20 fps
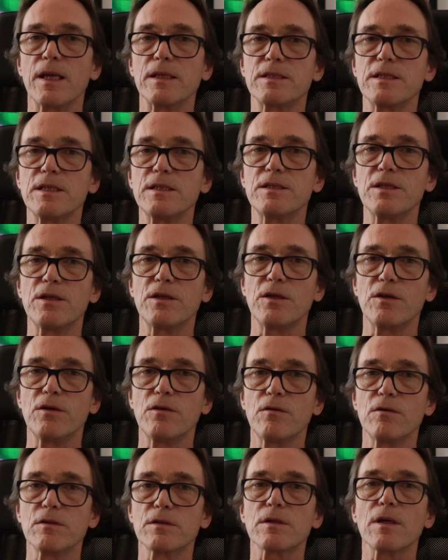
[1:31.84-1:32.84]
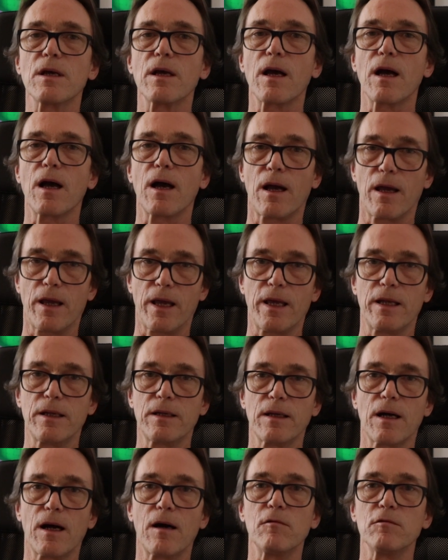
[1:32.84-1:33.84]
It's easy to use
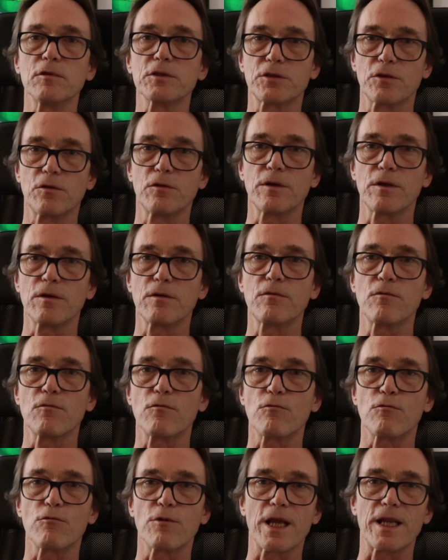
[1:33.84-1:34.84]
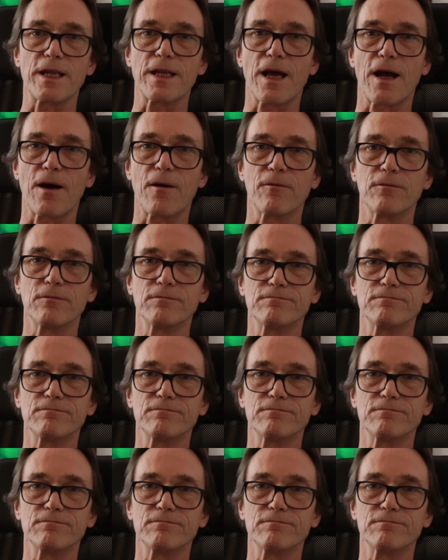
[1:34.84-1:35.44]
and I will show you right now.